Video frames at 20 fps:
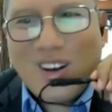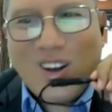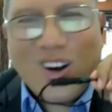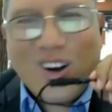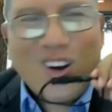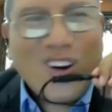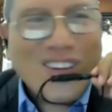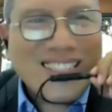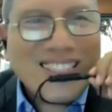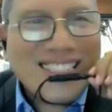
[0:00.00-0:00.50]

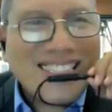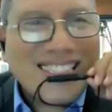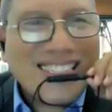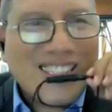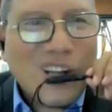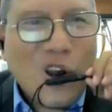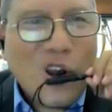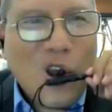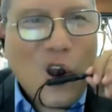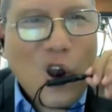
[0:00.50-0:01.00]
logos is
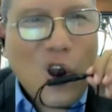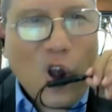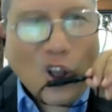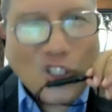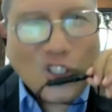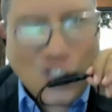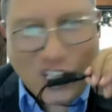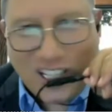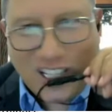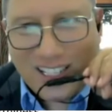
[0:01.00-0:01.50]

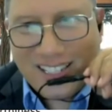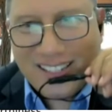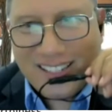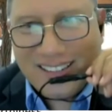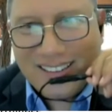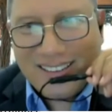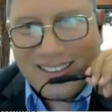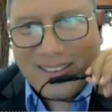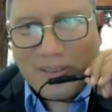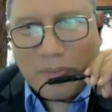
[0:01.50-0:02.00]
logic,
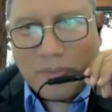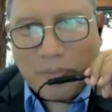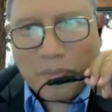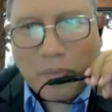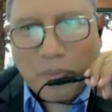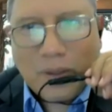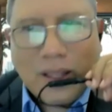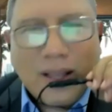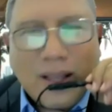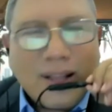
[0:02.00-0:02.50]

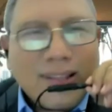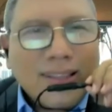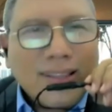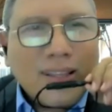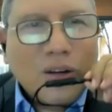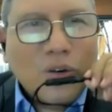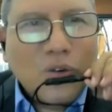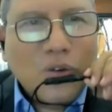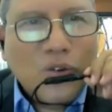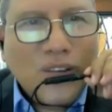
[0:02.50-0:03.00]

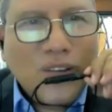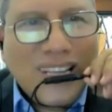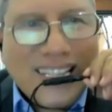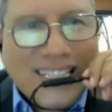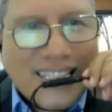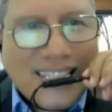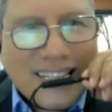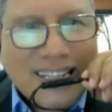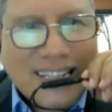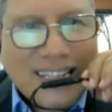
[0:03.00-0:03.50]
the
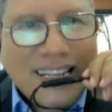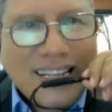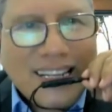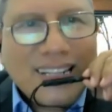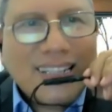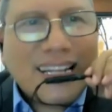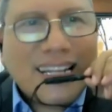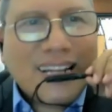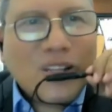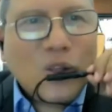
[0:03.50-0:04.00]

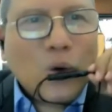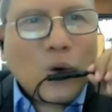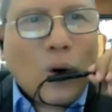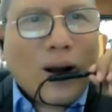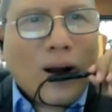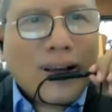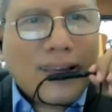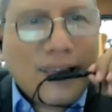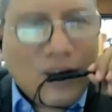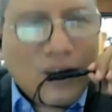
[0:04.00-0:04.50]
reasoning that you
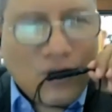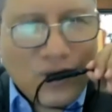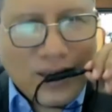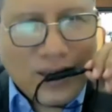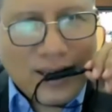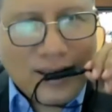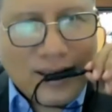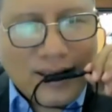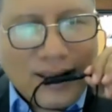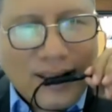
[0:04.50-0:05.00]
are
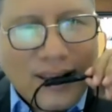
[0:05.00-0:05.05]
giving.